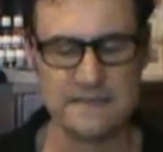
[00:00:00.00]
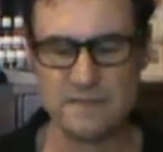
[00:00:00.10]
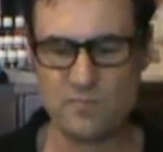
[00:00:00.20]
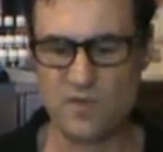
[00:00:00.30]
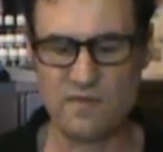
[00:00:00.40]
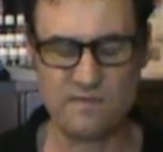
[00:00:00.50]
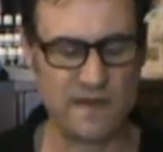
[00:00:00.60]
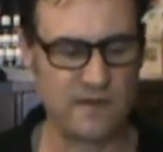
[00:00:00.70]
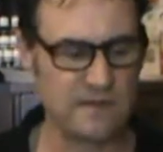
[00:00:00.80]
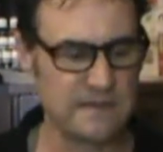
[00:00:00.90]
brilliant
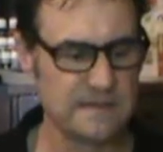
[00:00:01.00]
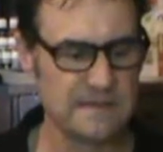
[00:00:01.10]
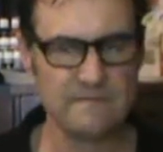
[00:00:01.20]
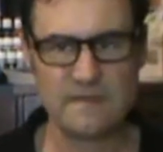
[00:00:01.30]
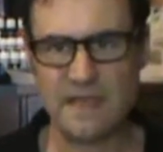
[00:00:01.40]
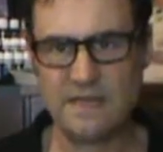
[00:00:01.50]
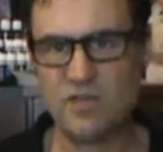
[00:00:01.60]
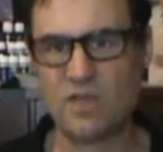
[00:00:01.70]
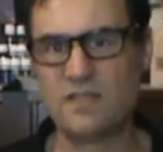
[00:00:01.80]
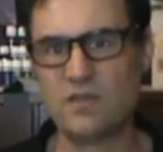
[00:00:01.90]
value, and you
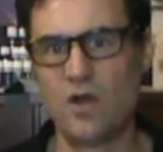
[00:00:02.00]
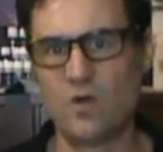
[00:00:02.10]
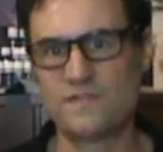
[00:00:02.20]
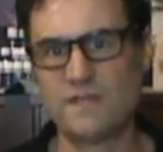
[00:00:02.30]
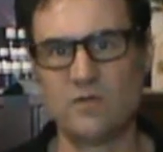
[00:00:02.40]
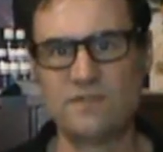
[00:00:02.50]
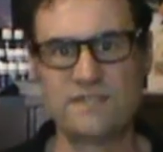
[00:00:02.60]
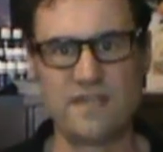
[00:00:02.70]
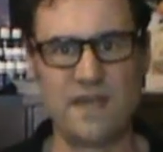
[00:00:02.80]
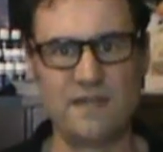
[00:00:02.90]
get your wholesale
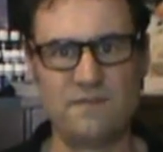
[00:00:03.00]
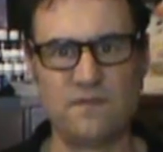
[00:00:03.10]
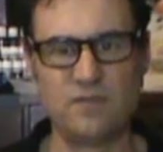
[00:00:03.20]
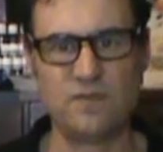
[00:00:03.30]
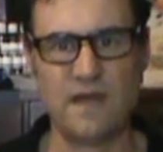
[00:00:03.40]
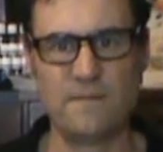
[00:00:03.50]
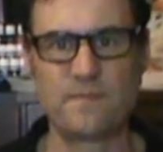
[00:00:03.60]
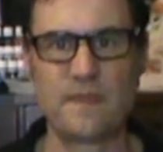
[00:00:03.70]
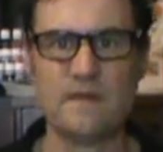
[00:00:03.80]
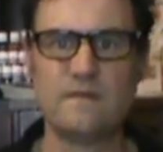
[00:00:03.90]
discount if you do that.
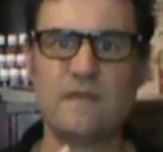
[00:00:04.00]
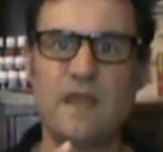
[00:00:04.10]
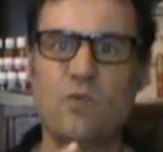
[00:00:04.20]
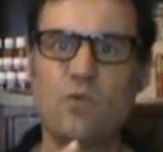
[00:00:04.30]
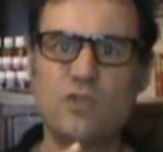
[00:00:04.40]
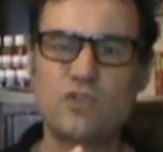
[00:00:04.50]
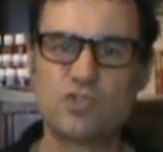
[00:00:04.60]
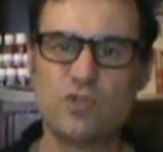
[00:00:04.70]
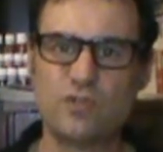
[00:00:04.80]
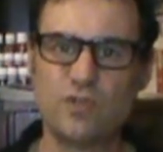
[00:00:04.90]
Now, what you
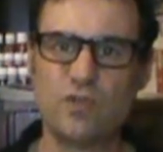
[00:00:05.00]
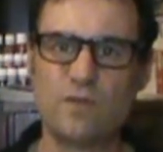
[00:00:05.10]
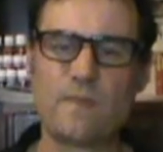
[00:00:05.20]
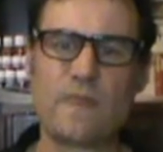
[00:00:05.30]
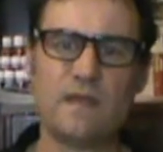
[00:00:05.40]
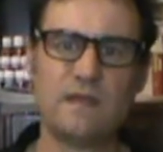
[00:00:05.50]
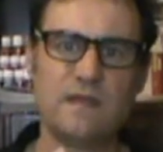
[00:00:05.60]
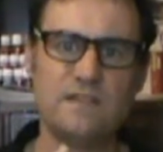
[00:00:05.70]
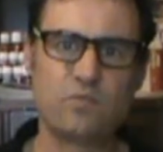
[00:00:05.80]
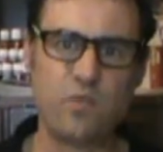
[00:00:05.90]
should do
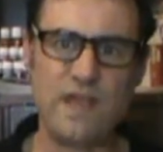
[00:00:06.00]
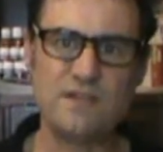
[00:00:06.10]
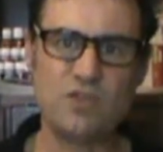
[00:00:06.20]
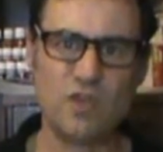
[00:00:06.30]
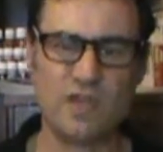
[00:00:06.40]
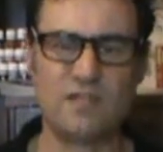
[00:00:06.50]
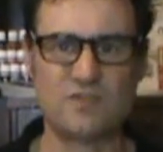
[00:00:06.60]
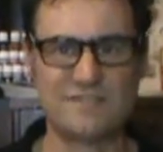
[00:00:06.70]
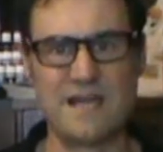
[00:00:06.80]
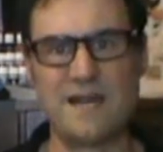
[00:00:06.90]
is when you get your
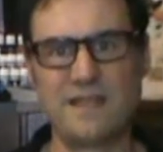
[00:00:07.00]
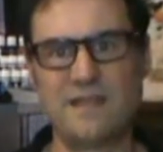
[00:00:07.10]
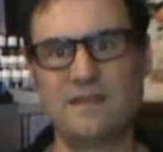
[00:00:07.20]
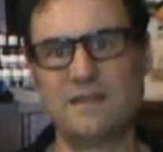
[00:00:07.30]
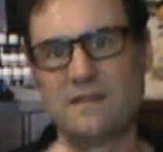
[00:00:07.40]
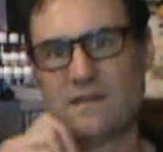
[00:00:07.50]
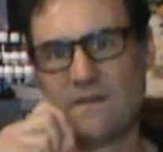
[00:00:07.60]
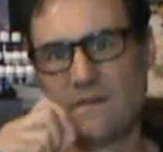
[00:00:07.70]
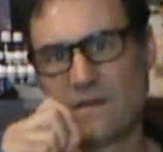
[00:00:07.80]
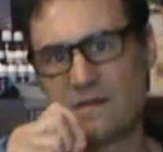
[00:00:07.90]
starter kit,
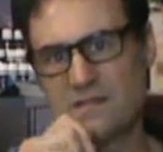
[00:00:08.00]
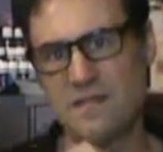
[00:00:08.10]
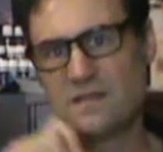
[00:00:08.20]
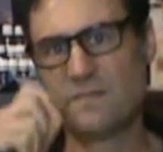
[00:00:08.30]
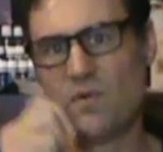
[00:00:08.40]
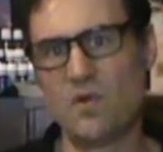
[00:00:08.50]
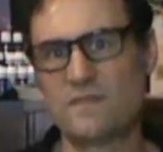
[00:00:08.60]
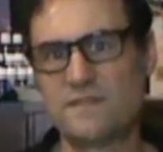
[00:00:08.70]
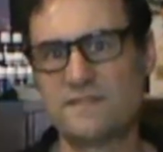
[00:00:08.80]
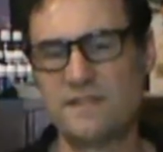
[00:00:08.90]
tick the box
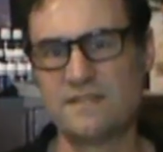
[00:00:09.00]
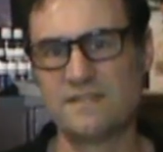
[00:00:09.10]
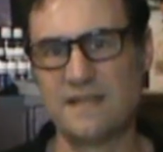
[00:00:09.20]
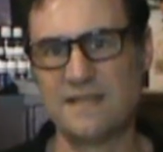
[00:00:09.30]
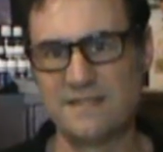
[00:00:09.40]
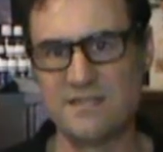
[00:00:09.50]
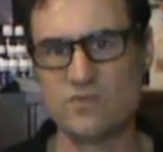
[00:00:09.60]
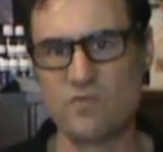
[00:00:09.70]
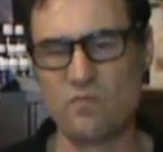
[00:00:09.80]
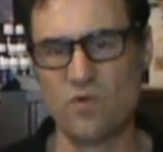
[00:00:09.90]
that says
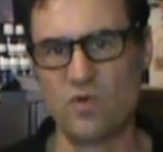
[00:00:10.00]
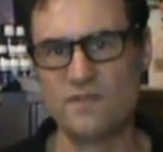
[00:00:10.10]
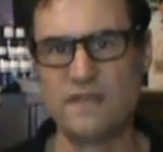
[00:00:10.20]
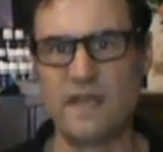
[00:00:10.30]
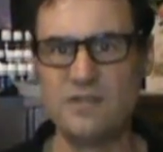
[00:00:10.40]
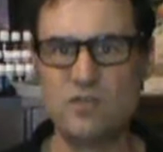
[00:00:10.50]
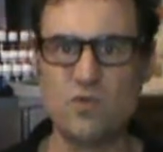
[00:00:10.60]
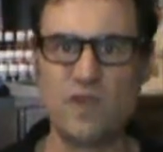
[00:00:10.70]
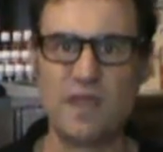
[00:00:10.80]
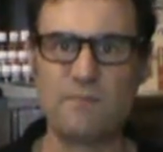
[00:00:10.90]
Essential Rewards, and
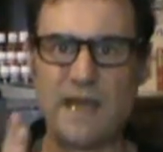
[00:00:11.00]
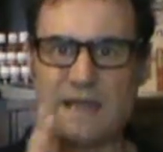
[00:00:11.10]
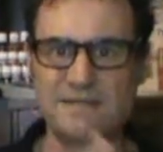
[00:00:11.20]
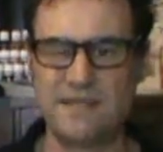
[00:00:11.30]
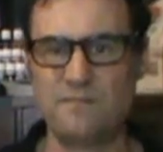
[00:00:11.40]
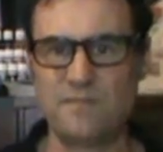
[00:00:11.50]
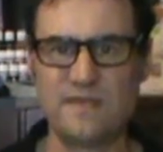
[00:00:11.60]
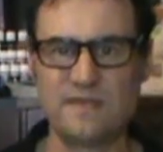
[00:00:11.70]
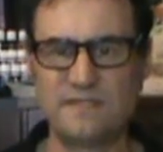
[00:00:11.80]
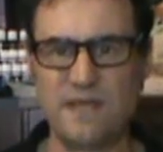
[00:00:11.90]
you'll get back
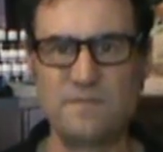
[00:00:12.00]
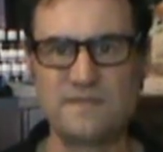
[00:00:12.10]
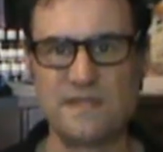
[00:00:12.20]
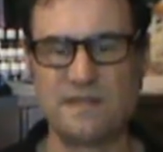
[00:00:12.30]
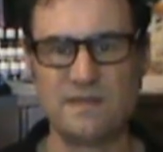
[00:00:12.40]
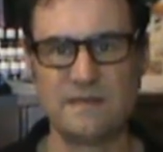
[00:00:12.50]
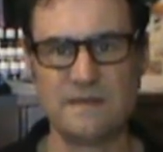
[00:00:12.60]
10%,